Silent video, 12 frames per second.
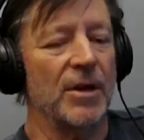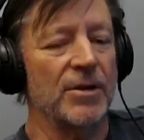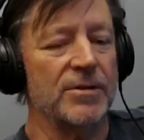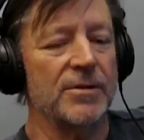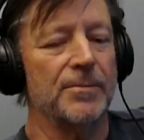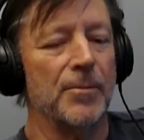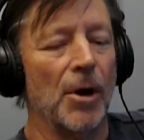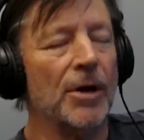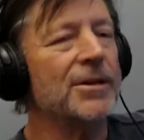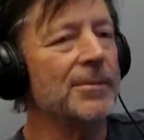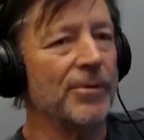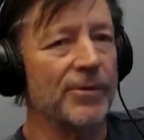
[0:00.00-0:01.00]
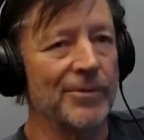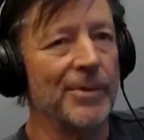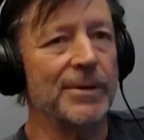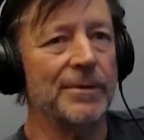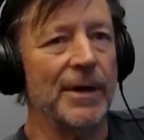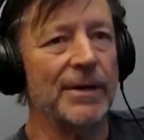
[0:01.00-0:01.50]
a marked improvement,
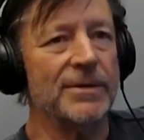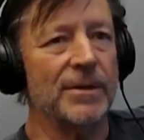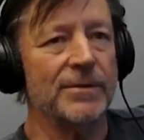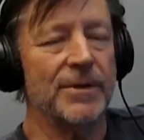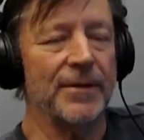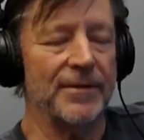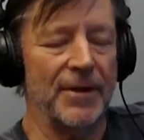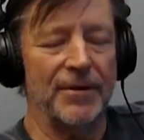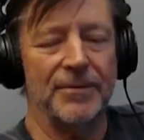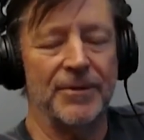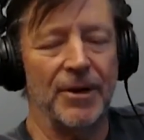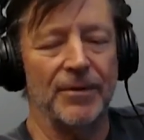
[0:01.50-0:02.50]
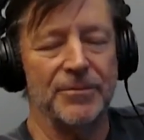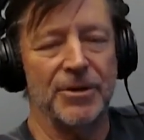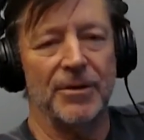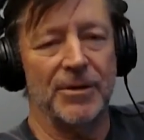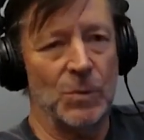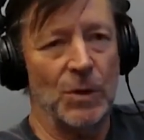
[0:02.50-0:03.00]
right? So they've done,
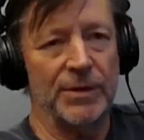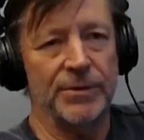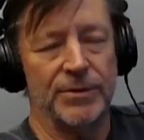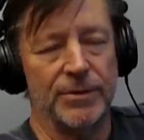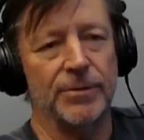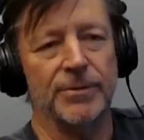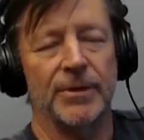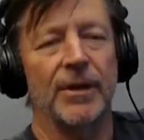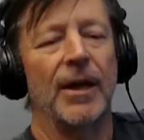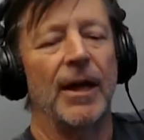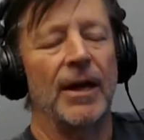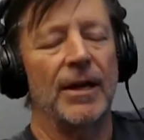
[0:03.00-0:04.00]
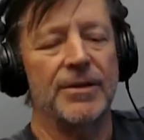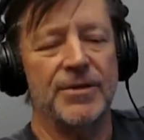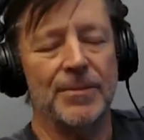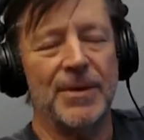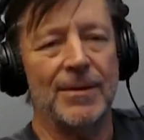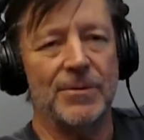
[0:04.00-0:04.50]
Generation 1, 2, and
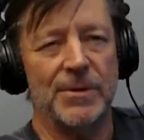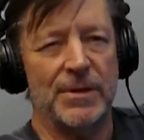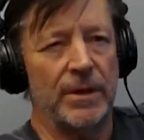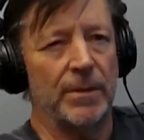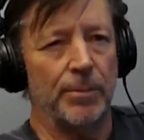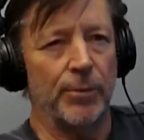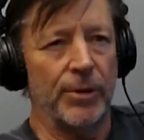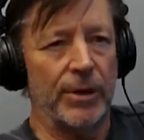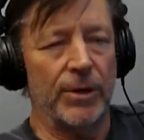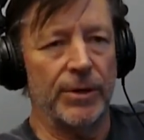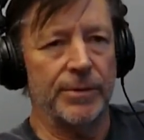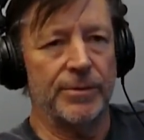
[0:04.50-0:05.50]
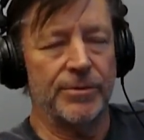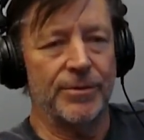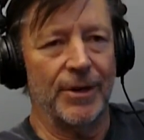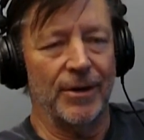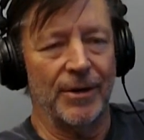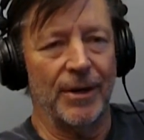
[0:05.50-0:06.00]
sometimes we see a pretty good,
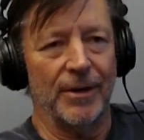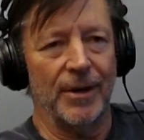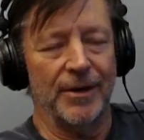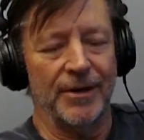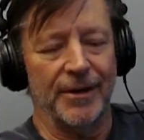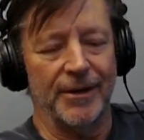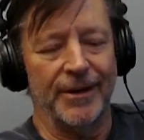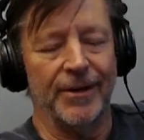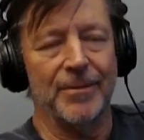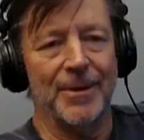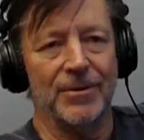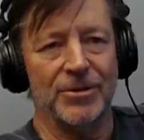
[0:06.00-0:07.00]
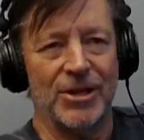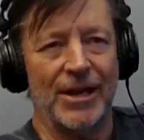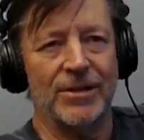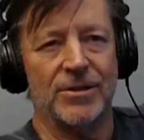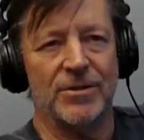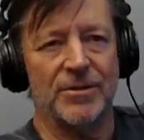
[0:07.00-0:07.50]
an incremental
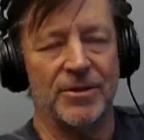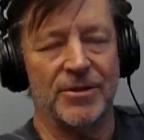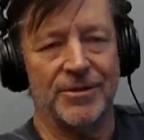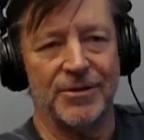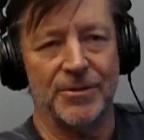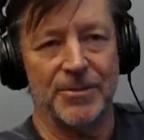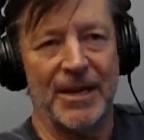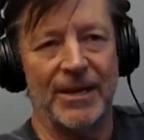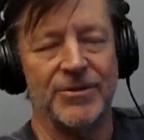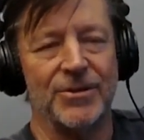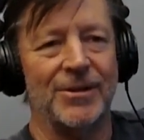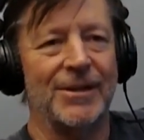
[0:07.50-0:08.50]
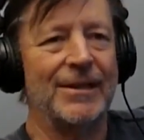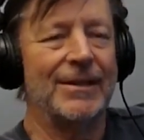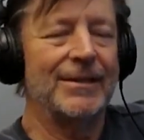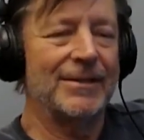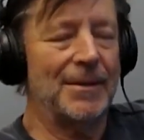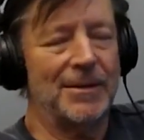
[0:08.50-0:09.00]
change that's substantial.
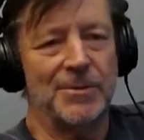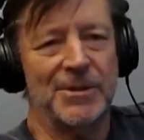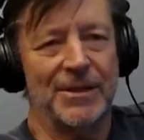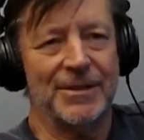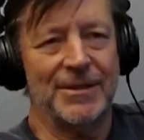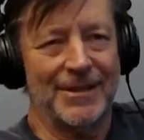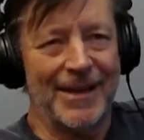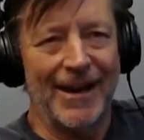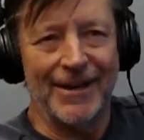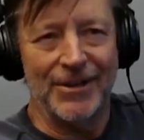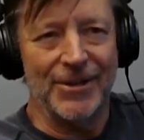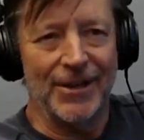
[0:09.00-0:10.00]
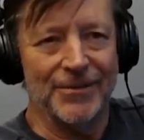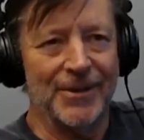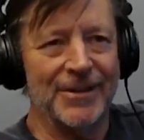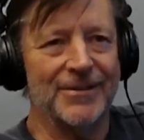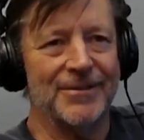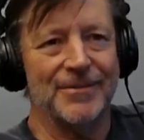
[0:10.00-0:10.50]
Sometimes we see it's a tiny change, right?
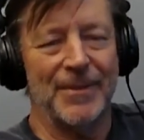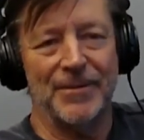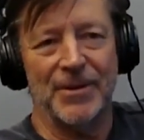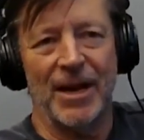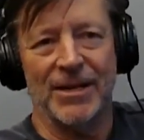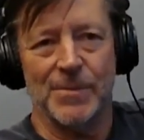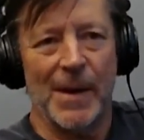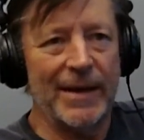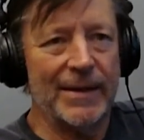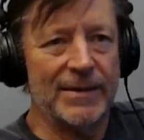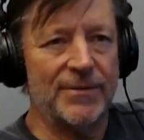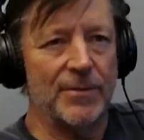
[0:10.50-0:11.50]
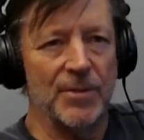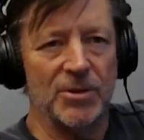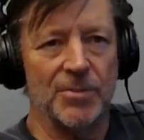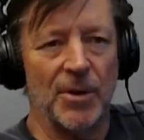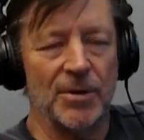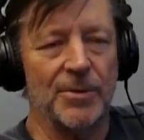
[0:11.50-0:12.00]
There's maybe cosmetics for the most
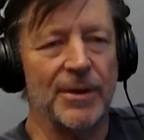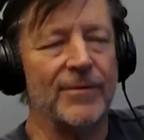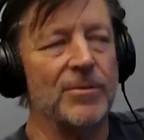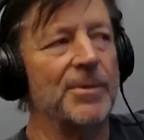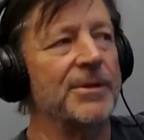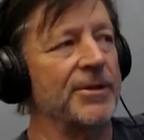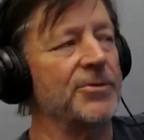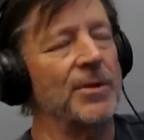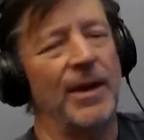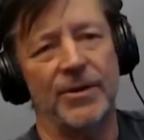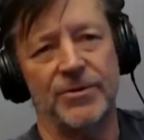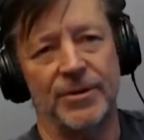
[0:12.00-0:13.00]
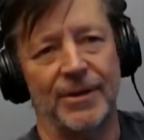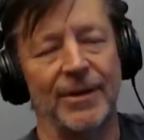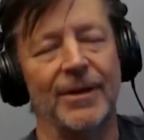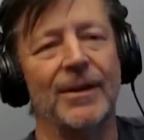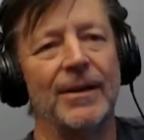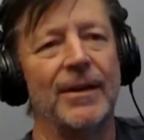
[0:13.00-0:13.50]
part or whatever. But this one actually,
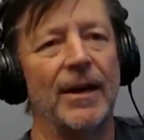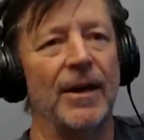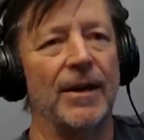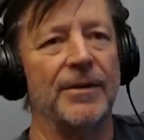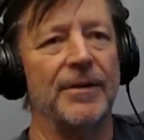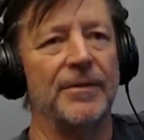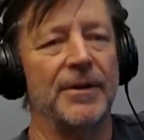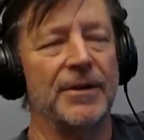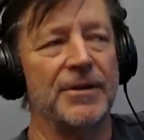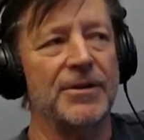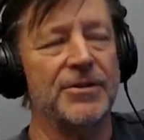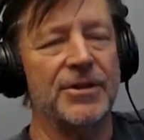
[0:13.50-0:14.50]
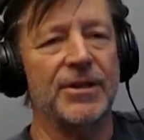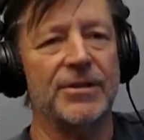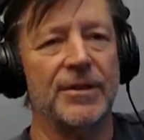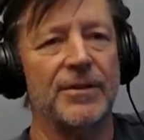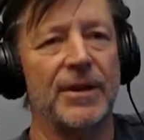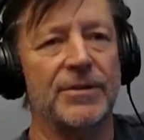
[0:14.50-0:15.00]
and the Gen 6, they've
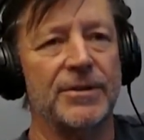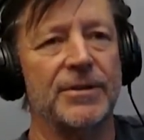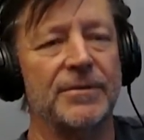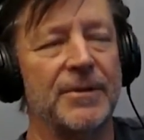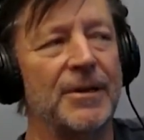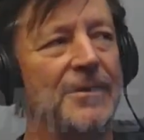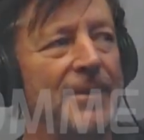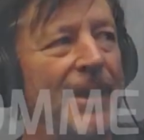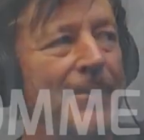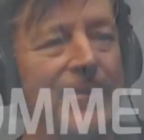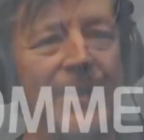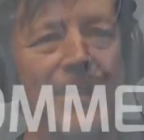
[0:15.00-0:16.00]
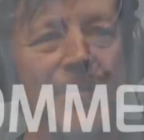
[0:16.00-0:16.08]
actually, amped the game up a